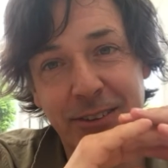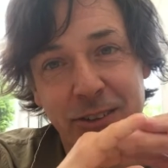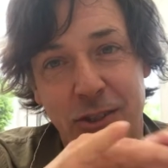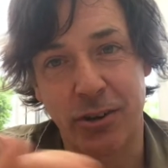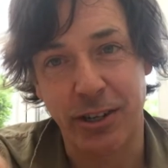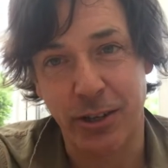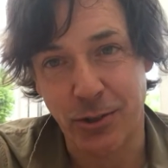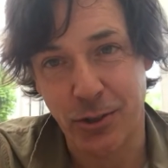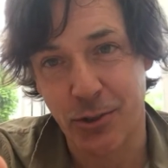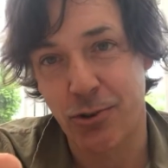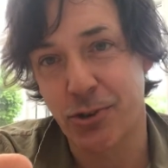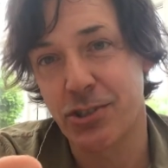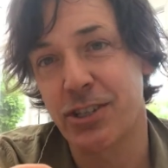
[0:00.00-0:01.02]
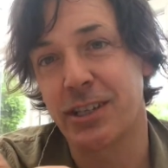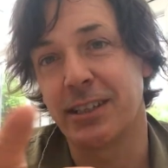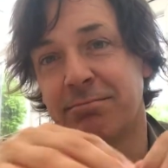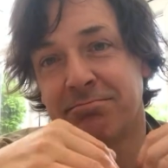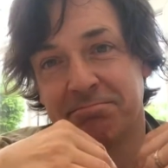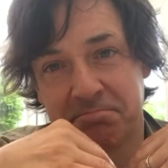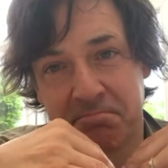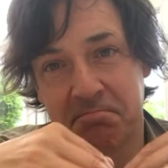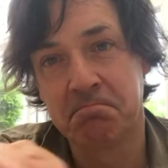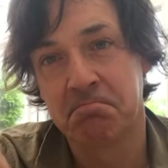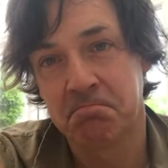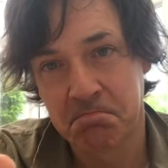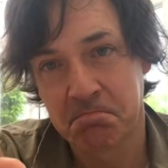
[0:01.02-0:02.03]
The train goes across it,
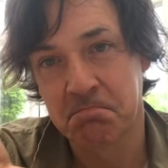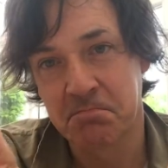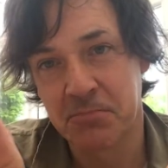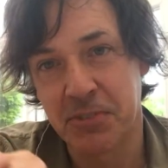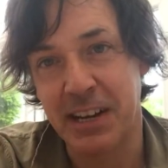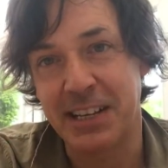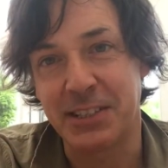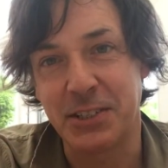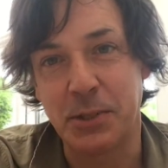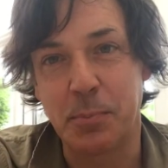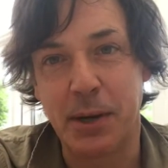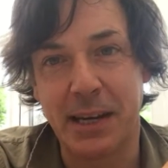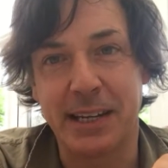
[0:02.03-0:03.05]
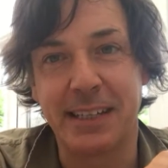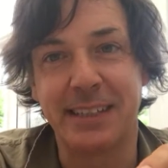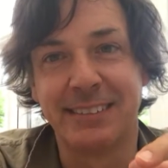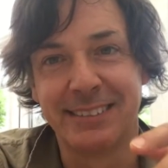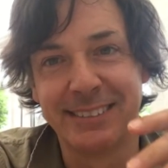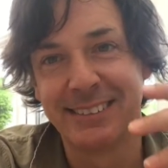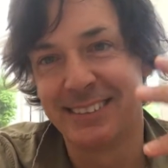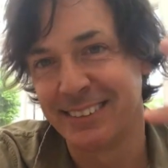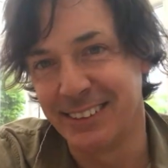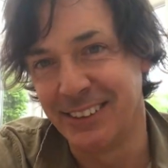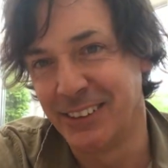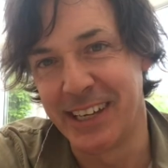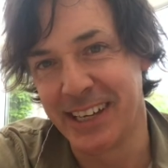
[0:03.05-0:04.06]
flattens the penny,
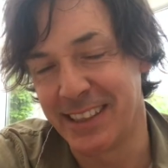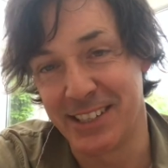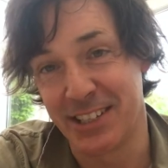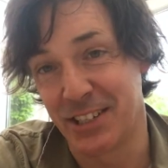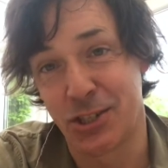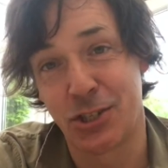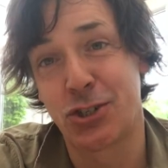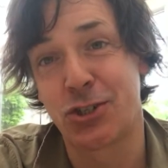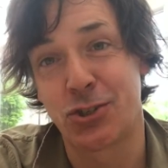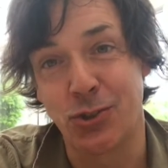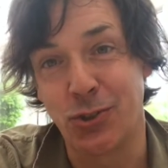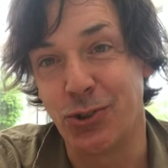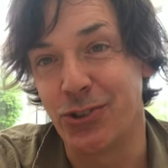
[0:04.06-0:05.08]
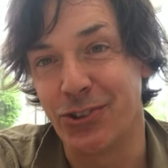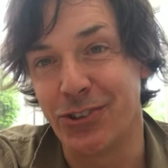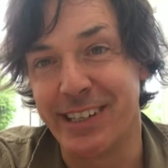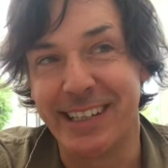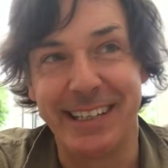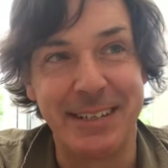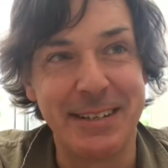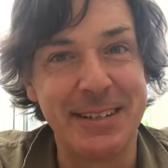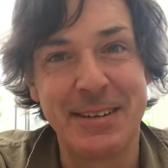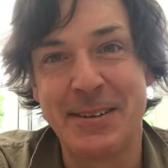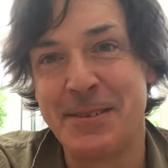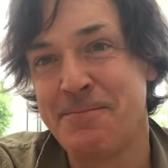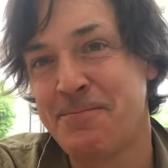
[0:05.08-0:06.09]
you get this extraordinarily
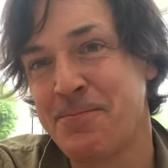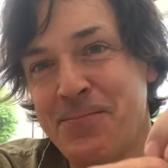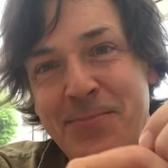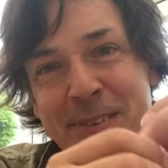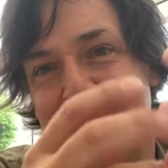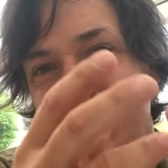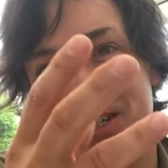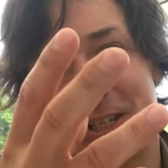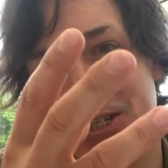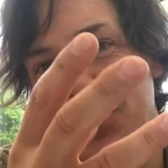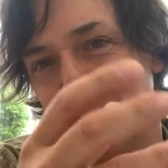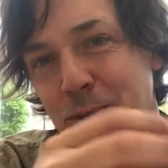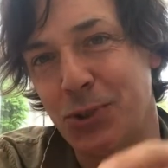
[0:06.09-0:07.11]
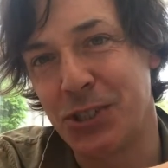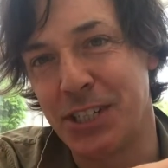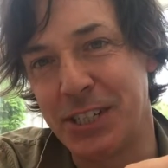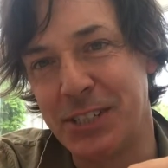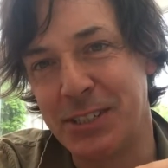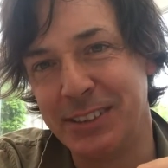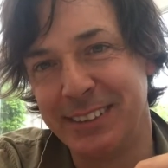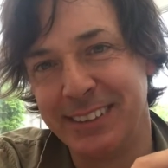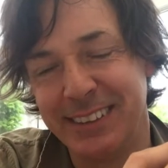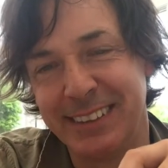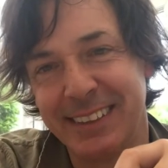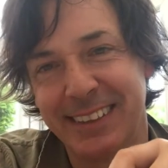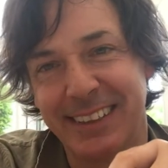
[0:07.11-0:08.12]
distorted
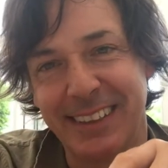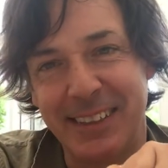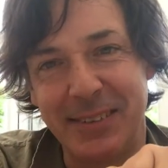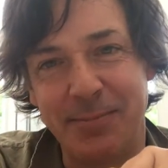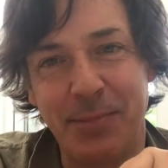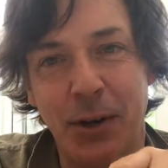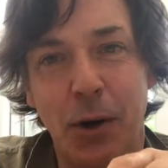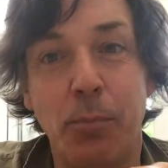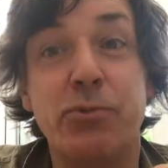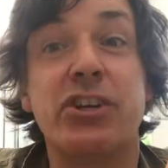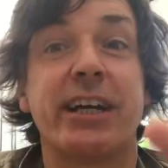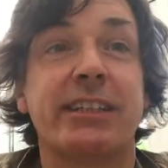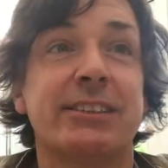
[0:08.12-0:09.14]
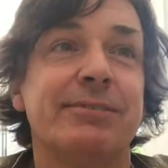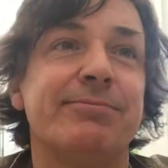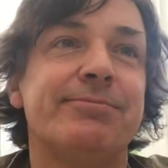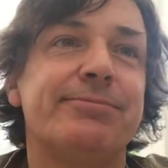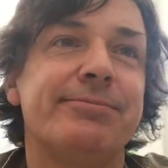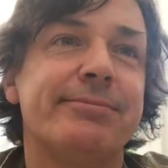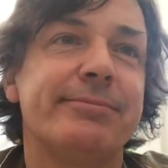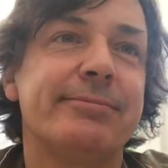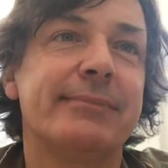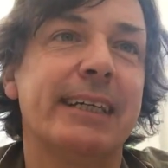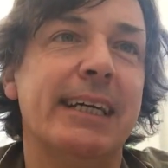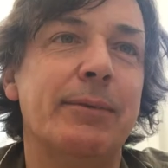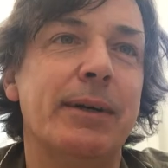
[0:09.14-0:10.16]
object.
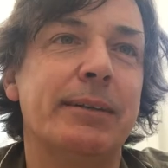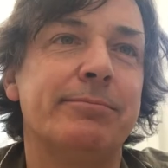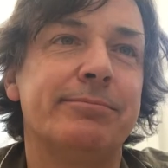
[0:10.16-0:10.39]
Anyway,